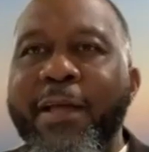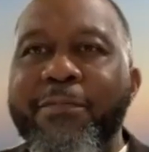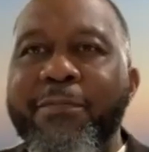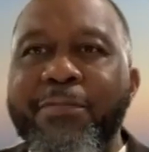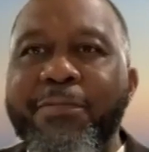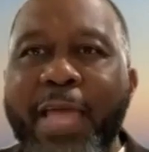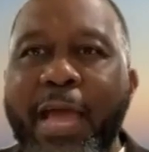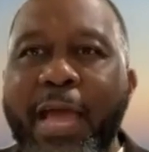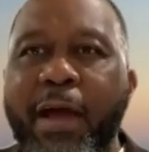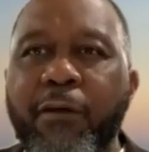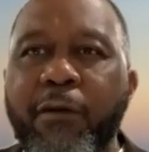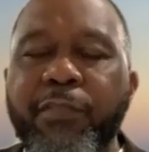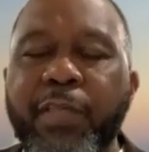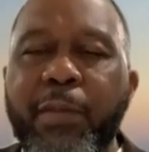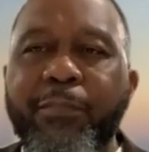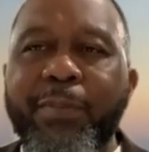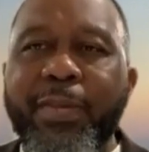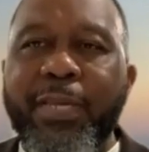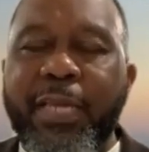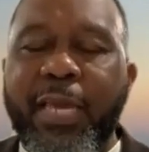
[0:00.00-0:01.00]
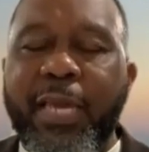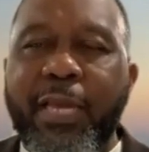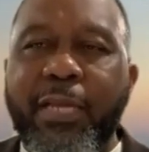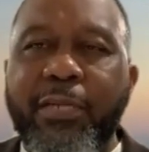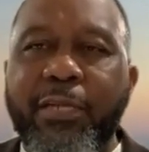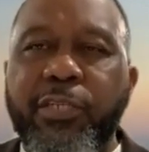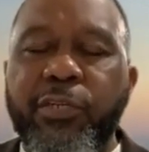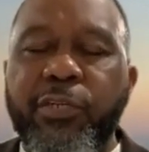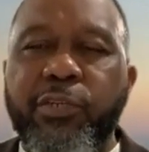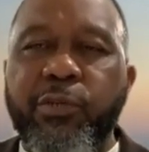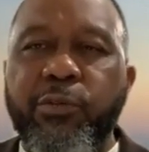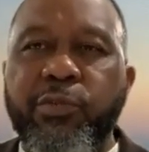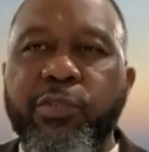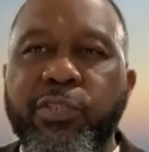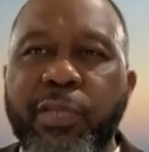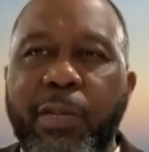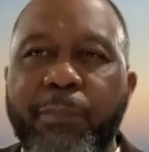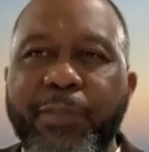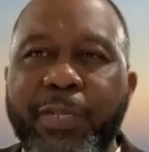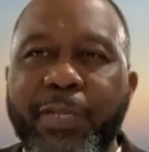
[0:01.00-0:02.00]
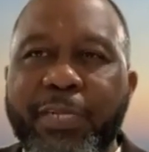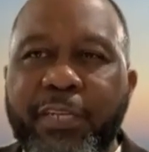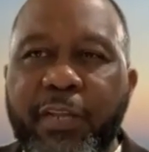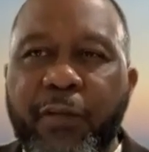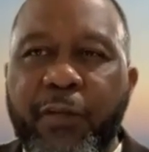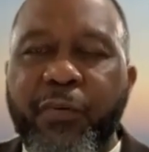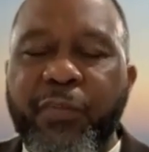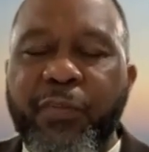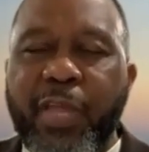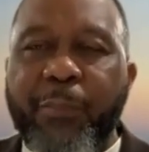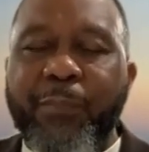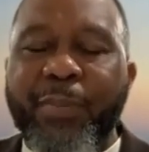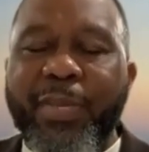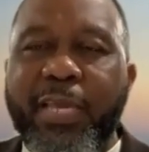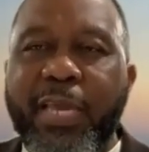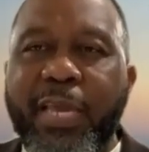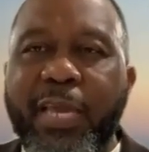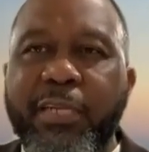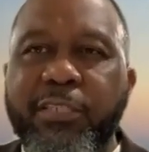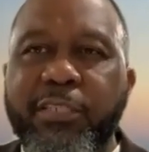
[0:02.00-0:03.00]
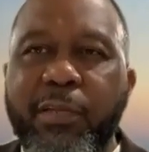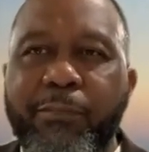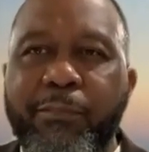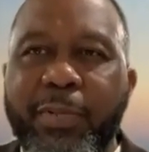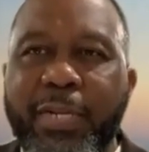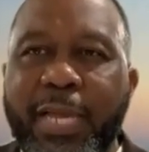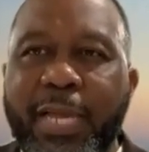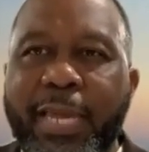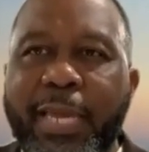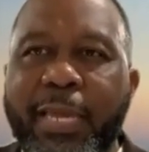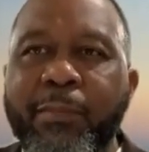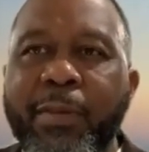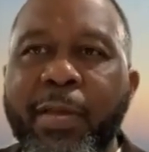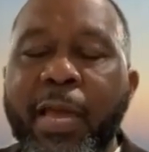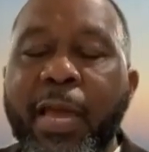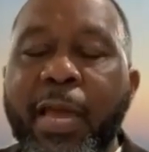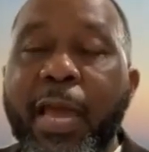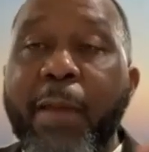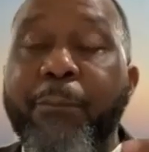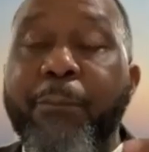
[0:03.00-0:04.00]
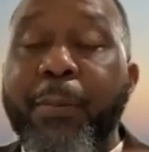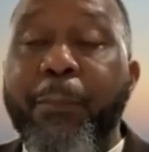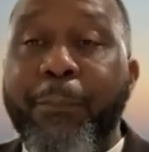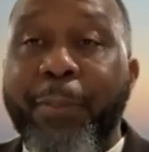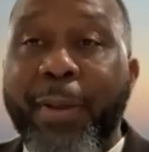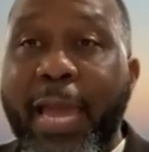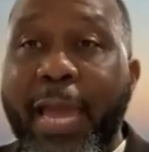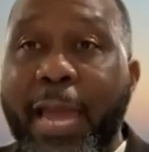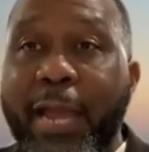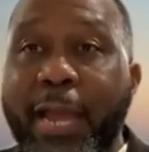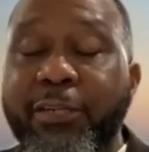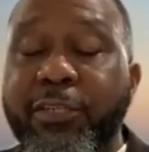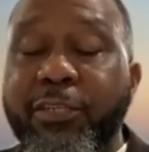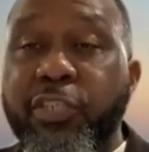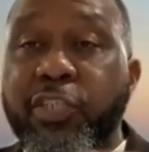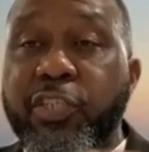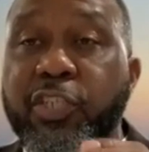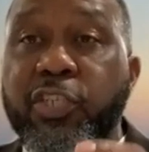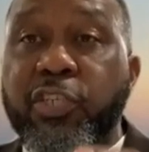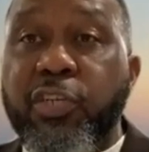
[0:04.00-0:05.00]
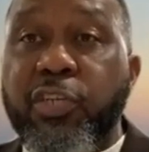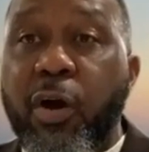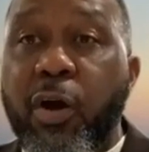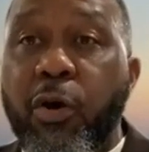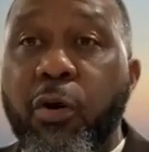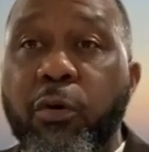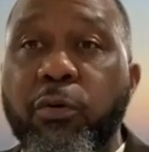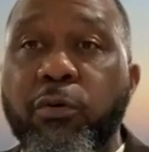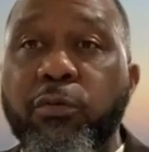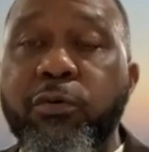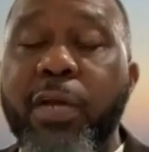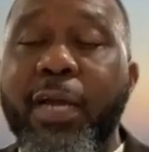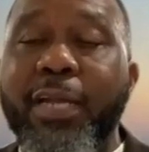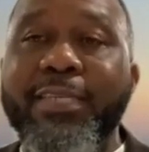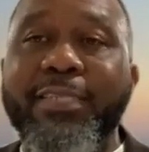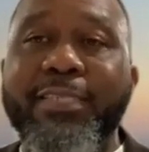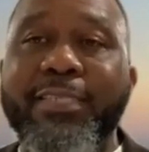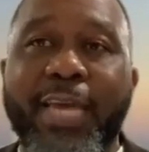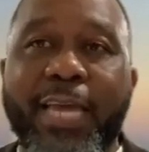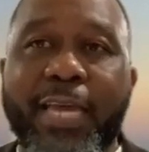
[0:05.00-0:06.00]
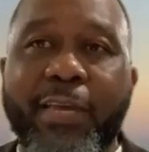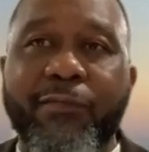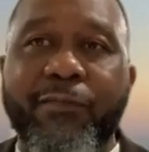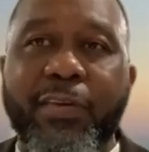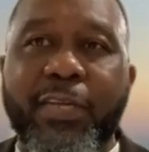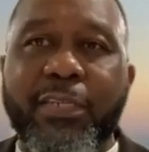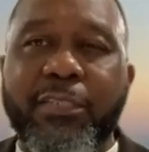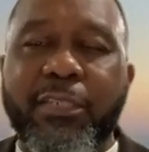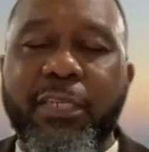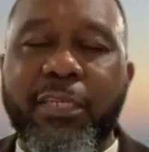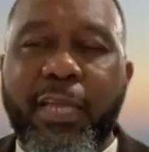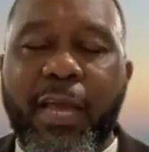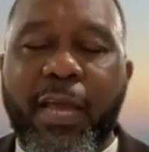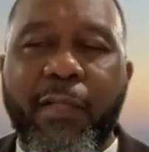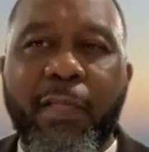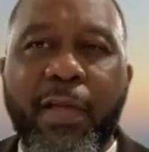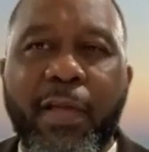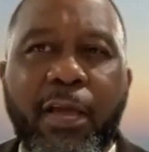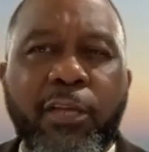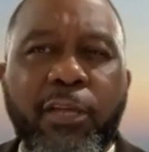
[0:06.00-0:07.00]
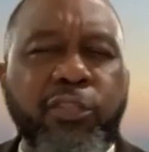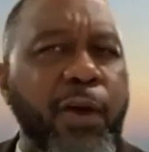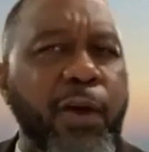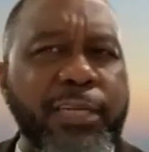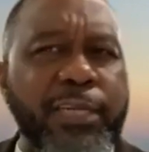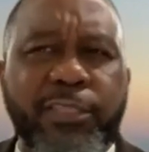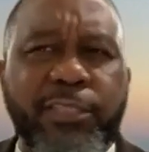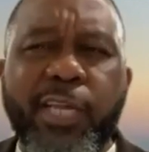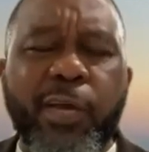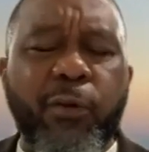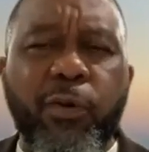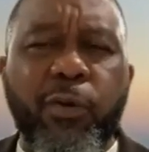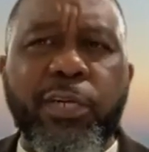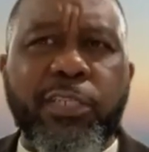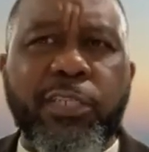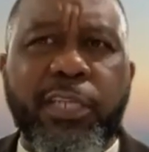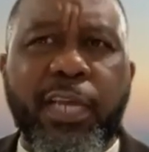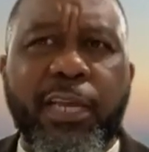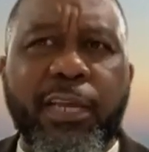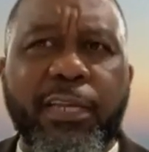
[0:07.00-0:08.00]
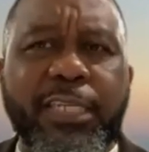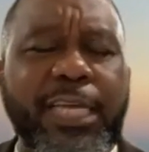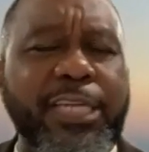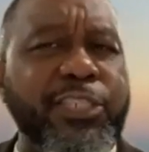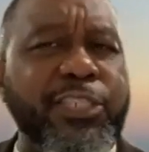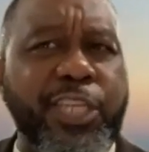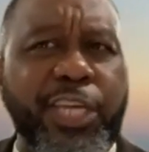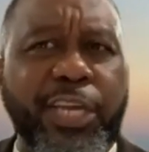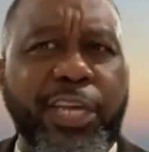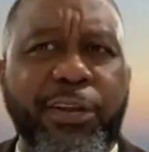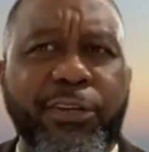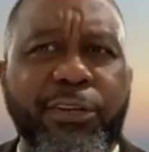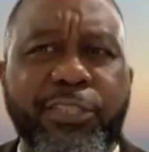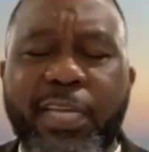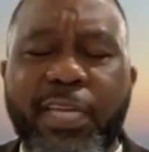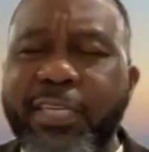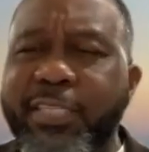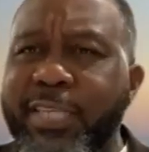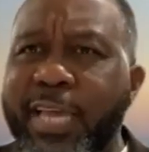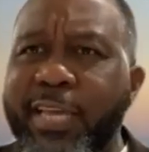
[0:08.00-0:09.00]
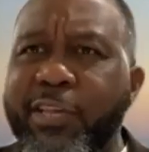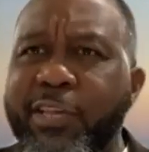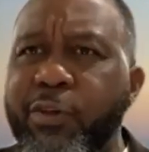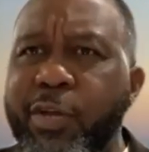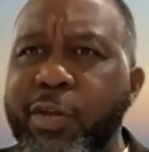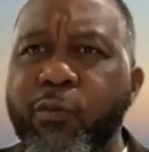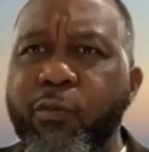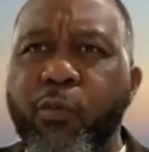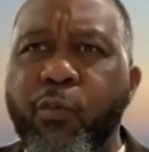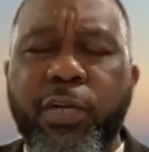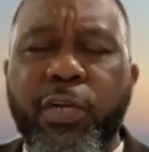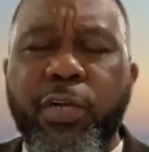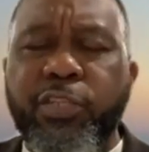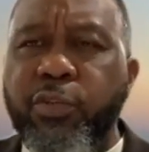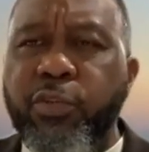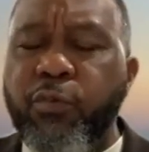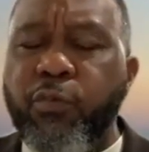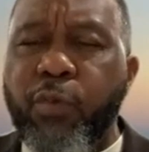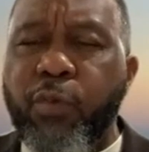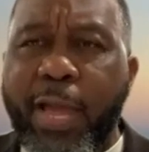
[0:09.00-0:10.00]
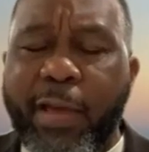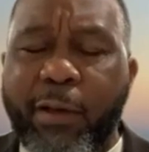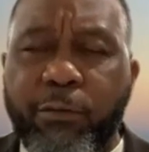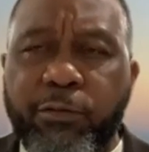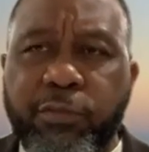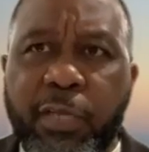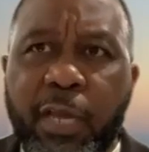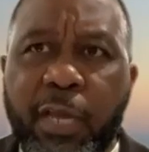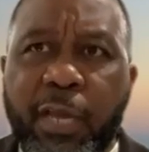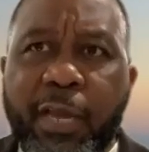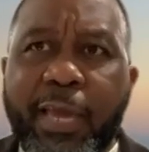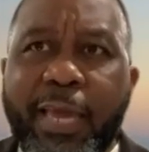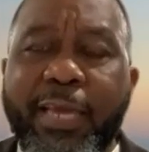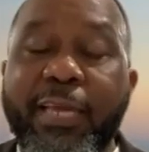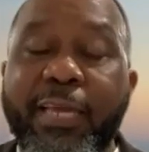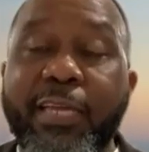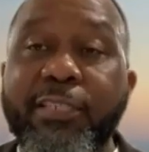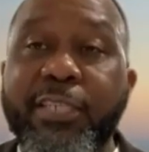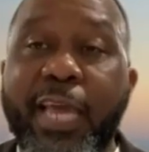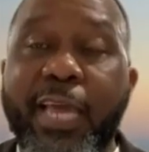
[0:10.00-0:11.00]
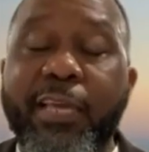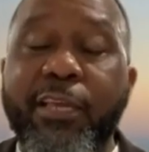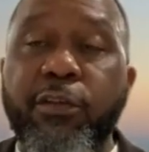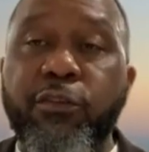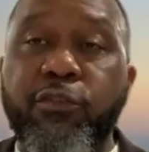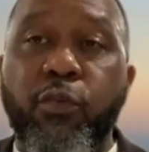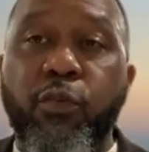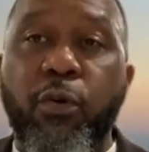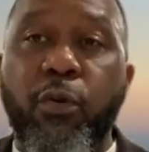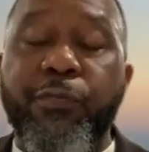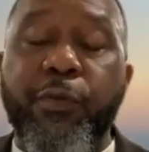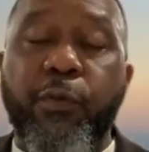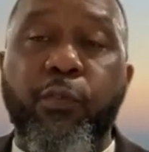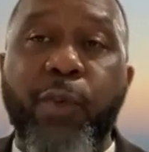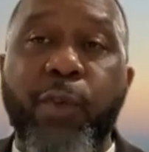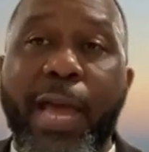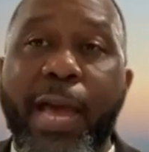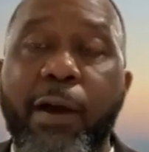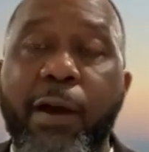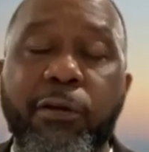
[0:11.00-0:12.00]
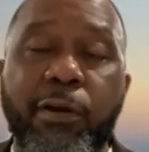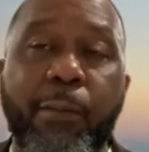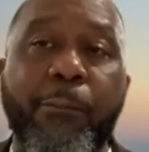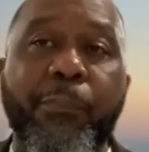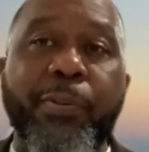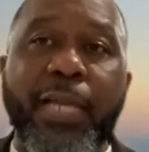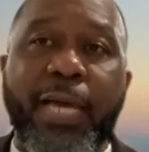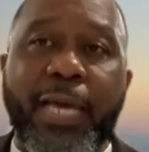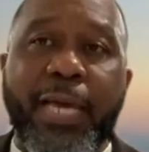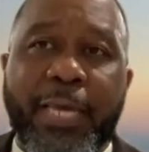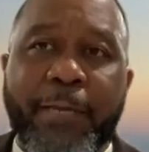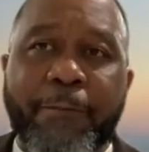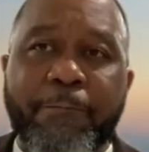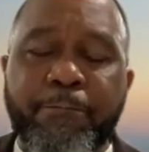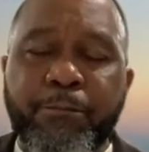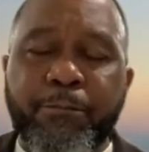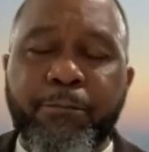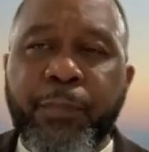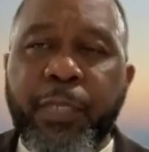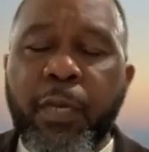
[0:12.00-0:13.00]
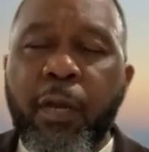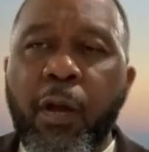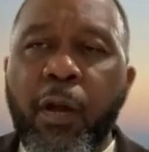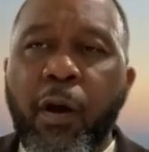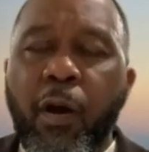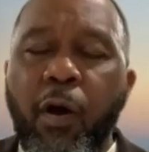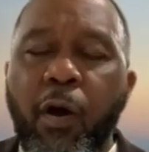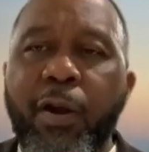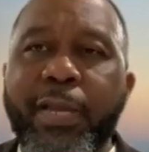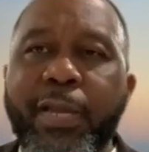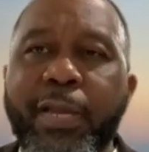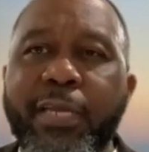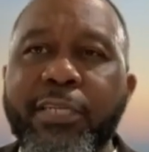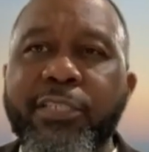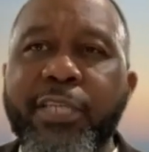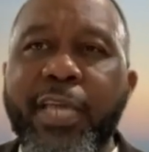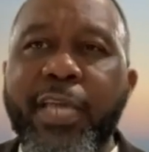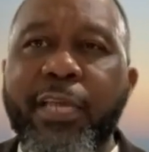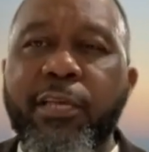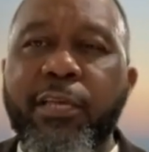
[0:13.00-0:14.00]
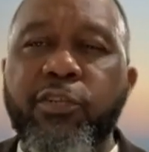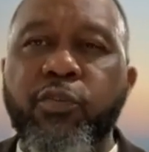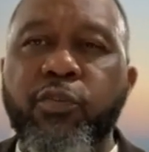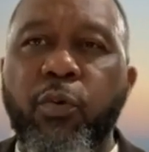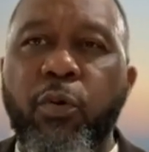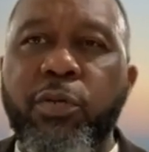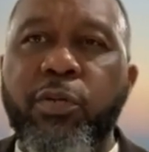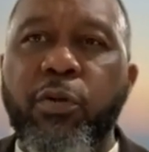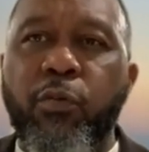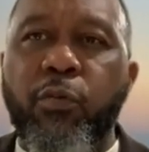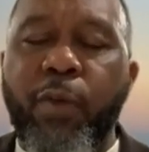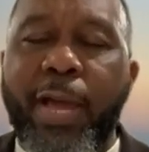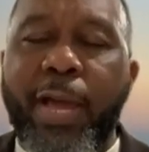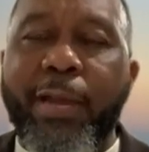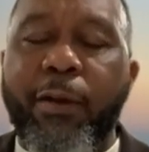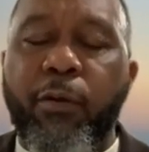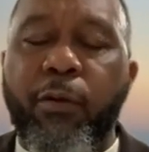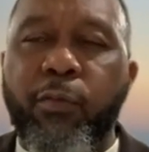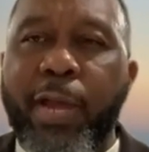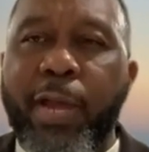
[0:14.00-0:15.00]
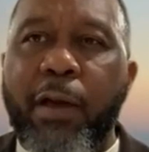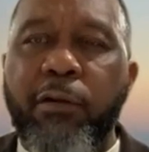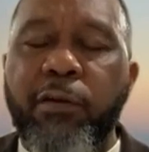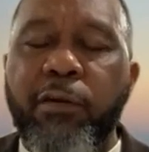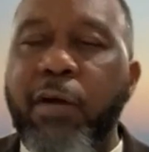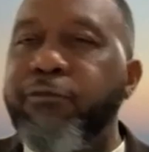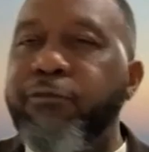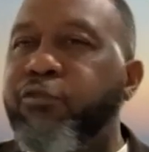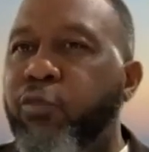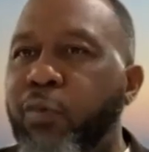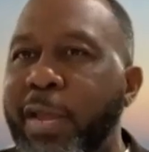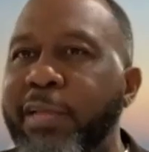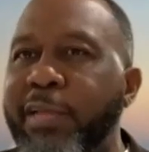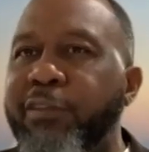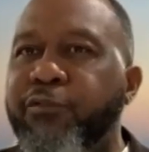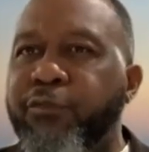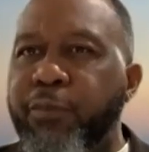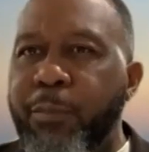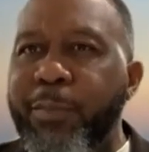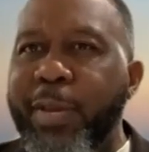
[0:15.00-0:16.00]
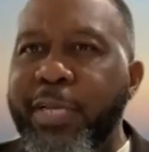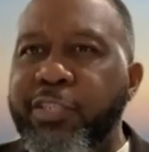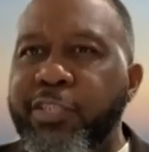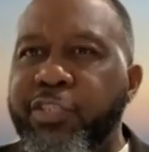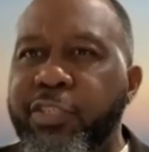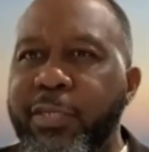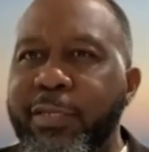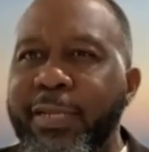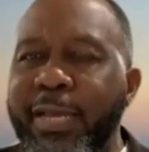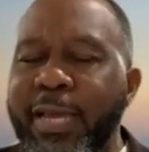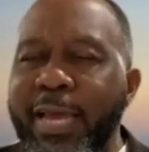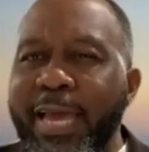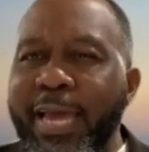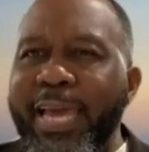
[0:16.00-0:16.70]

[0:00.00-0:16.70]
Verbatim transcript: Now they began to do something different. They began to blame and prepare to stone David to death. So I t- want to tell you that tears can take you in one or two routes. It can take you toward the route of blame, or it can take you toward the right route of transformation.